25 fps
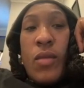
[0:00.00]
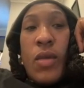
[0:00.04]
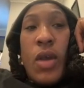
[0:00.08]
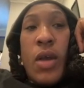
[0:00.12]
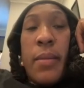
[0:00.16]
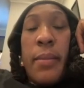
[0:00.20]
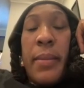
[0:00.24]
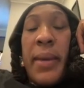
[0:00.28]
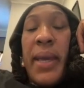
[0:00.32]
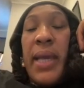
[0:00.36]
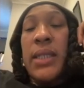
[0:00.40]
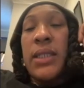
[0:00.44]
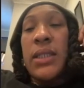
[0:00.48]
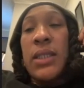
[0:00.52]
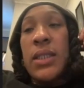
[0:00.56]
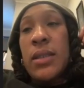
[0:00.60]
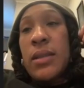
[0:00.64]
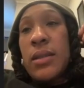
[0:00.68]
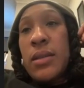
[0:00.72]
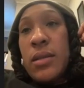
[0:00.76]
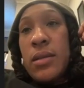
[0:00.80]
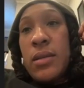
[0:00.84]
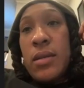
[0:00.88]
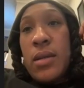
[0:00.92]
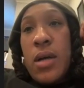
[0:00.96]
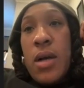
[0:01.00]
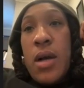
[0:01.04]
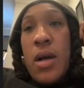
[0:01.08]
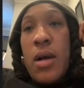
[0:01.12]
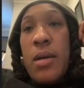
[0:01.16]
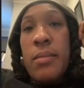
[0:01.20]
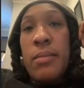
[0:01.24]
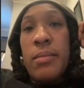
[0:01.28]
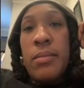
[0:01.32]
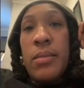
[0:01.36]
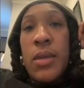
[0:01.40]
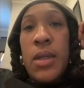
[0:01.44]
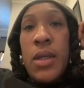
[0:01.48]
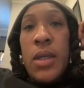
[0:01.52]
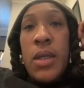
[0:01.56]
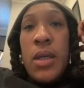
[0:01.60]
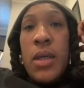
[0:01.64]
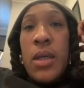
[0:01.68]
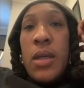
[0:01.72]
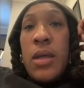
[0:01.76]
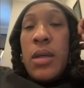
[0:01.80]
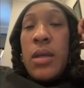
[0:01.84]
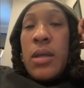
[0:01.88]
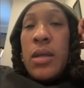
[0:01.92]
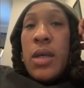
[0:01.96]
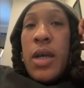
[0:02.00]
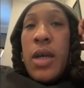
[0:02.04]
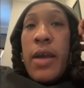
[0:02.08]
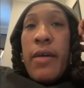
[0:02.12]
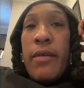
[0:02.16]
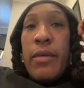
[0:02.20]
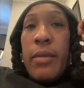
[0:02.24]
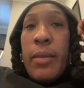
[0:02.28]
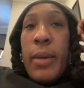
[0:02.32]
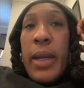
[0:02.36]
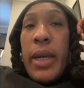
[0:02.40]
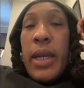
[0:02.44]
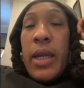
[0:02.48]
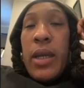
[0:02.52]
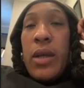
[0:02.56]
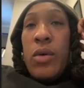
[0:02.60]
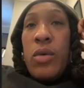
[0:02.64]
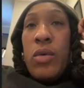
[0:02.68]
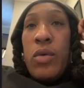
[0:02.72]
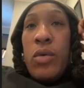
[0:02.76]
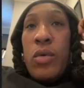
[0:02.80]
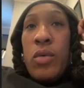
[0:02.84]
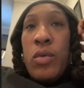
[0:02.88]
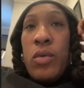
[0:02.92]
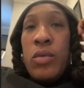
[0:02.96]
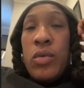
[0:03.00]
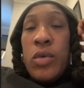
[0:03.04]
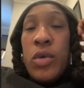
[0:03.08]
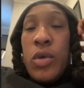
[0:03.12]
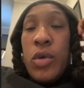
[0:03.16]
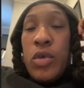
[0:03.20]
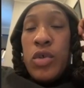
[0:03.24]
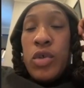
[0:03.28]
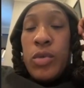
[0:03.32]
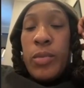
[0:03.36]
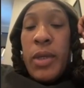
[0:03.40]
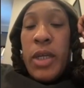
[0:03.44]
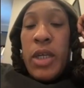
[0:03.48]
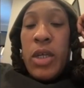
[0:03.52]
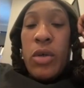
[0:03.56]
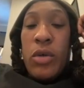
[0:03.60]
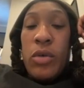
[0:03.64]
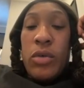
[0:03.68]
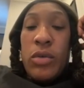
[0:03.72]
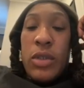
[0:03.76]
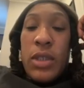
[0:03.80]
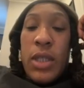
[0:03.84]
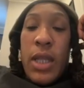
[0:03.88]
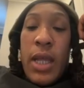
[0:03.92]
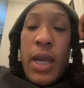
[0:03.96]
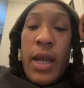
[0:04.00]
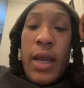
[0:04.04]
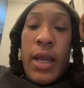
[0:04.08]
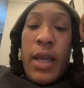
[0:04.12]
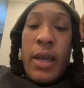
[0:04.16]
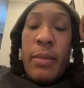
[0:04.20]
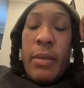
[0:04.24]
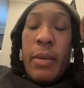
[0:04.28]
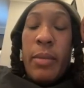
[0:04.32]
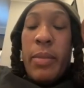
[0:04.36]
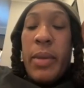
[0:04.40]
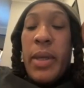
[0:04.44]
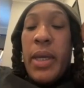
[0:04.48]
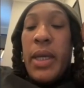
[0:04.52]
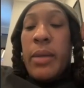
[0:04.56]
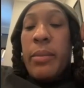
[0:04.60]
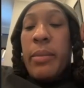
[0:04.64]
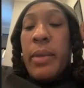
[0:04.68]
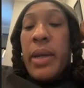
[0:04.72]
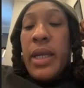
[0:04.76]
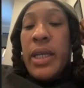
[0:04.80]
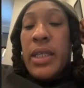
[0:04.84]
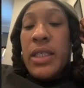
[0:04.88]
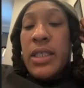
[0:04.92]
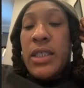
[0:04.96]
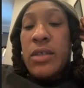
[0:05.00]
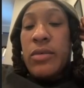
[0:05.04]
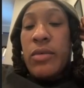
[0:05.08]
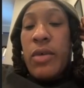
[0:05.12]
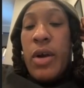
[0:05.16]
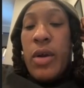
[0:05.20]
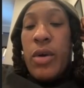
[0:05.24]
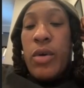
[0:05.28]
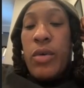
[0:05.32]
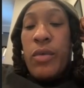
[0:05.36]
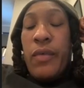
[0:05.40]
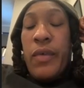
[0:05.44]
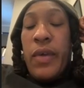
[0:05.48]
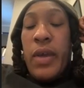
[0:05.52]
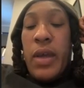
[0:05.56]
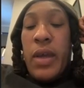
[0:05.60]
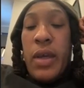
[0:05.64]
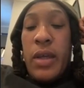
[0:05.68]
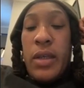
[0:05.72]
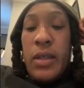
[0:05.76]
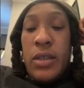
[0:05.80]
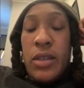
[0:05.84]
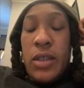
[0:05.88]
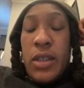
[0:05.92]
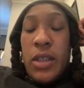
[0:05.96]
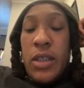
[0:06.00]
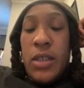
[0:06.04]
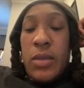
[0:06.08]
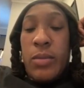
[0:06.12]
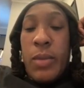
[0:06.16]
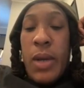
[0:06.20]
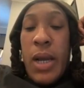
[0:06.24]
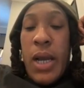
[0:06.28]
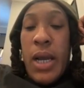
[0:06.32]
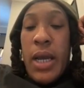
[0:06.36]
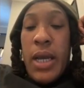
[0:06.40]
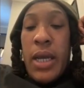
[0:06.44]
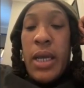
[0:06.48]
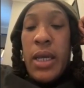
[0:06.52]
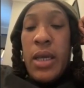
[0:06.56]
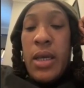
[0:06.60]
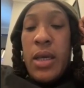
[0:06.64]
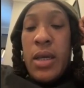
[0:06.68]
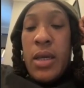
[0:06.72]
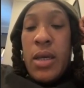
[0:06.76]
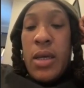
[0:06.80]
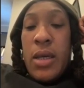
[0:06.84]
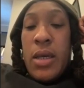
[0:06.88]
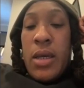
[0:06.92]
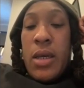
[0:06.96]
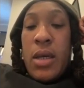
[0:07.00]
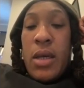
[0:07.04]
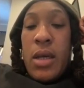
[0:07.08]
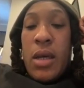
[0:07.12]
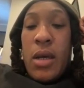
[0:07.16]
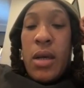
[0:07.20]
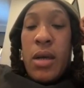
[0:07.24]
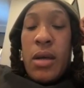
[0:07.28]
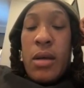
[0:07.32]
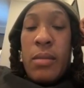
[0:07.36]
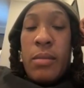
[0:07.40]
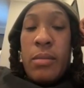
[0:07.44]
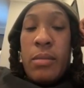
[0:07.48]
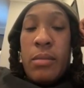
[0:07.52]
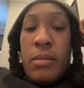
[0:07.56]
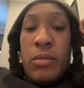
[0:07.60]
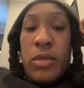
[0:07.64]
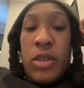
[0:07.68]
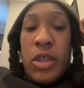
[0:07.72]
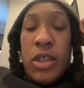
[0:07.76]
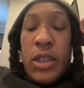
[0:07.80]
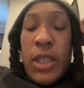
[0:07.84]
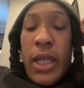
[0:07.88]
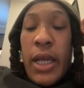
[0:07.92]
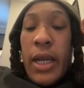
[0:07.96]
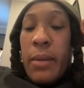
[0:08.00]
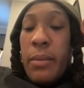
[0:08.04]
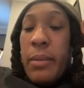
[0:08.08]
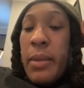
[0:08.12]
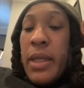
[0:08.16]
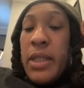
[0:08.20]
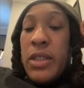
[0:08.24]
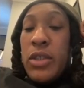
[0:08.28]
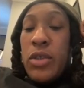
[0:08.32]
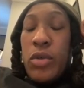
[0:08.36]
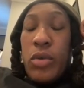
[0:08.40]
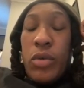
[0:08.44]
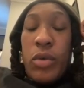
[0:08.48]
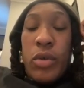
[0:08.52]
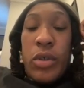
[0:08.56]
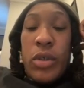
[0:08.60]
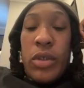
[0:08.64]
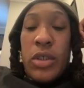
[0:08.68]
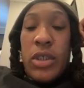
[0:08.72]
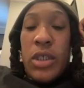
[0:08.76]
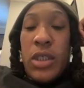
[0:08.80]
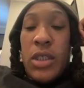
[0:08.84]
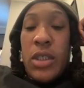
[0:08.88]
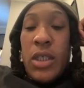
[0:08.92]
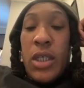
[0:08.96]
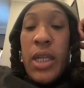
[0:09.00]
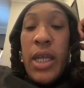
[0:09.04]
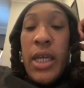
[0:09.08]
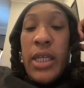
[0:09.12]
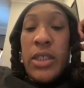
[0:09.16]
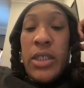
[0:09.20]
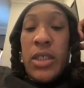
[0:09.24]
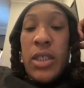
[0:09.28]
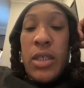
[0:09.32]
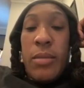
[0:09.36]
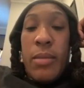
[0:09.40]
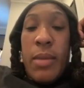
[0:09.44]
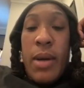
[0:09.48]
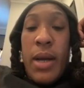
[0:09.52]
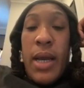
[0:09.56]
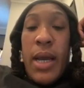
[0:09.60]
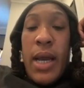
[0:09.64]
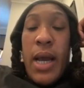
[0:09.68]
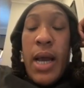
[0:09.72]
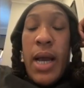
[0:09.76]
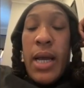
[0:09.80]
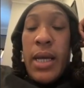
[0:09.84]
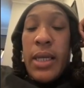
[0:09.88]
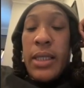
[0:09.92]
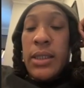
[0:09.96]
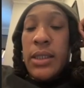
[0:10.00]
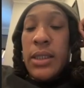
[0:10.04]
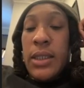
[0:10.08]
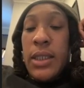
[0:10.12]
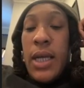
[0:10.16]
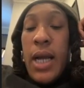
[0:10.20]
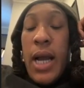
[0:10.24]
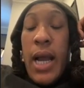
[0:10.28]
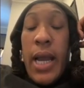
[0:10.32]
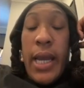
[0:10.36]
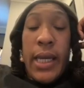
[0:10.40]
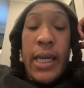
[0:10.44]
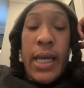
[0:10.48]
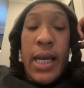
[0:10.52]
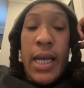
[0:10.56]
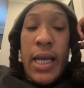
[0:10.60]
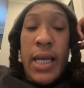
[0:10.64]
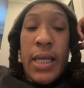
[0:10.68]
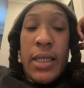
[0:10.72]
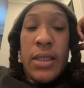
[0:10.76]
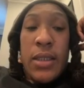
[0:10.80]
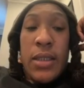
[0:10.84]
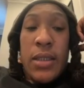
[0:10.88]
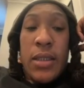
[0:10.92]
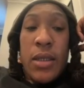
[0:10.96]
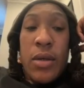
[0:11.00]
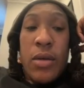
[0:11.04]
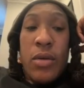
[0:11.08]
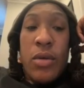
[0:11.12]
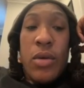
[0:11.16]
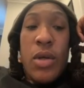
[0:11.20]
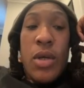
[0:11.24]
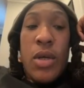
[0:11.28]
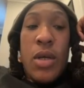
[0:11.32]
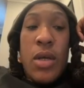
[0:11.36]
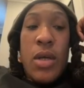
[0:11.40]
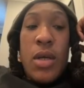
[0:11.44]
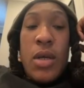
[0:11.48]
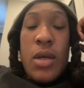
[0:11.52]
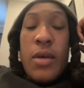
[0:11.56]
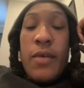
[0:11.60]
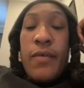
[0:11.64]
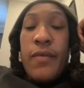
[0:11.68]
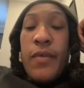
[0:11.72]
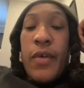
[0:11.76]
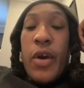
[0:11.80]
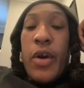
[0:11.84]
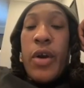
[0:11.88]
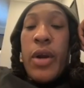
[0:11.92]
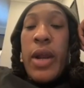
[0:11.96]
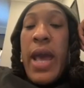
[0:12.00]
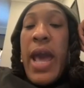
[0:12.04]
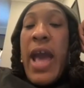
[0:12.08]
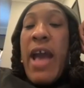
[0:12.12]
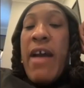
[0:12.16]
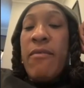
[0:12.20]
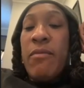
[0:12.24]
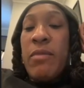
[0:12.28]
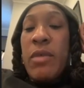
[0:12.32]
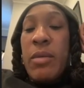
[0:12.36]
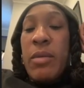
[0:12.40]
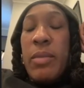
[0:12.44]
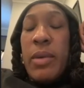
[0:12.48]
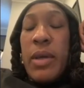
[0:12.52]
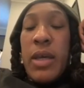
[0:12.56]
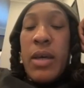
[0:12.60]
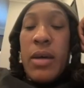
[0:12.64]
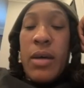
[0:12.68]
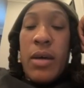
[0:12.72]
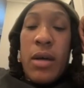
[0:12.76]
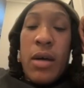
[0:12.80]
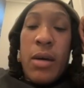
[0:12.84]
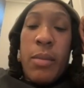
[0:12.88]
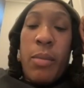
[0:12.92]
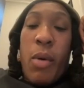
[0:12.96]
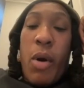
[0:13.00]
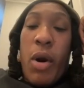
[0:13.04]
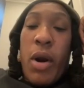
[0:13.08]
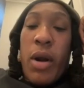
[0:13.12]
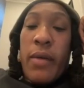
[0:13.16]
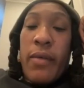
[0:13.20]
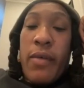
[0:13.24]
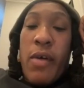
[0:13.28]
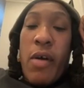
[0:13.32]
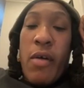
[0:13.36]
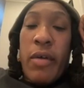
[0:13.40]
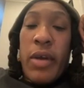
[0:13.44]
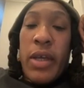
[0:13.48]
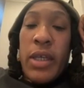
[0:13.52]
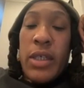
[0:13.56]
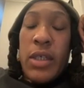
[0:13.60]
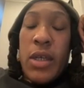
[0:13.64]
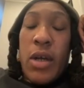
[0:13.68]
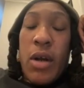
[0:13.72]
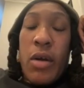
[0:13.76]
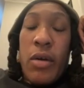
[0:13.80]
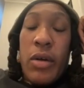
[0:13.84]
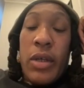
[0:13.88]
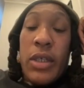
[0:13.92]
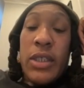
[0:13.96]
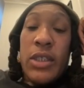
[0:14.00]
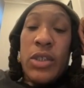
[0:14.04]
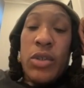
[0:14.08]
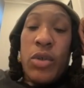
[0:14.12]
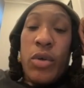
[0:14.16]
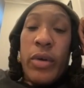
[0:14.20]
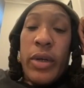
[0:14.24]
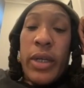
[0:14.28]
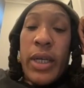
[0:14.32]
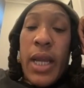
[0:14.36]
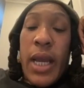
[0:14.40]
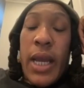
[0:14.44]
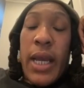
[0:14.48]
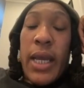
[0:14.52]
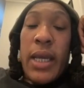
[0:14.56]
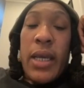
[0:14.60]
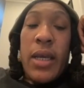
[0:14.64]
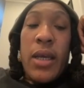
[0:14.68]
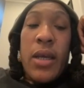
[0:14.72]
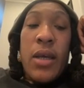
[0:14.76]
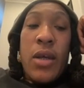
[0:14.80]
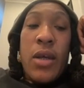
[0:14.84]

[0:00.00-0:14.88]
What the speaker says: Amazing. Everybody who knows me knows that I am a big Amanda Serrano fan. She's my, she's like a mentor. She's a legend in my eyes and an icon. So, for her to have me be a part of her historic night,